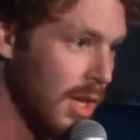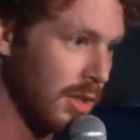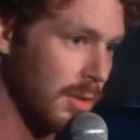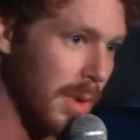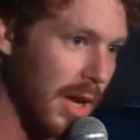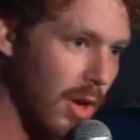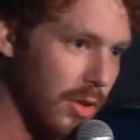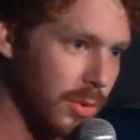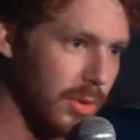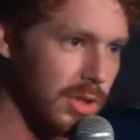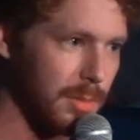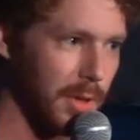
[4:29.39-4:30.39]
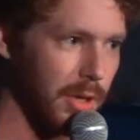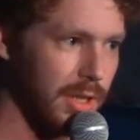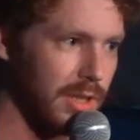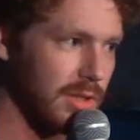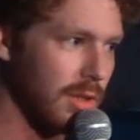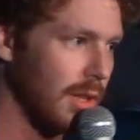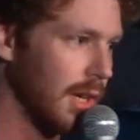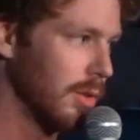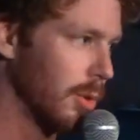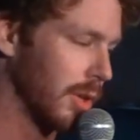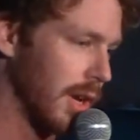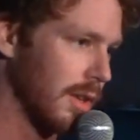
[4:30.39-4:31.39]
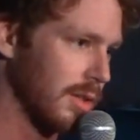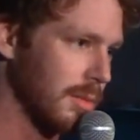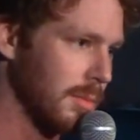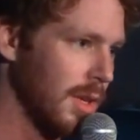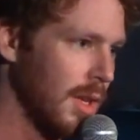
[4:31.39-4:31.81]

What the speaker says: You may also experience delayed orgasm.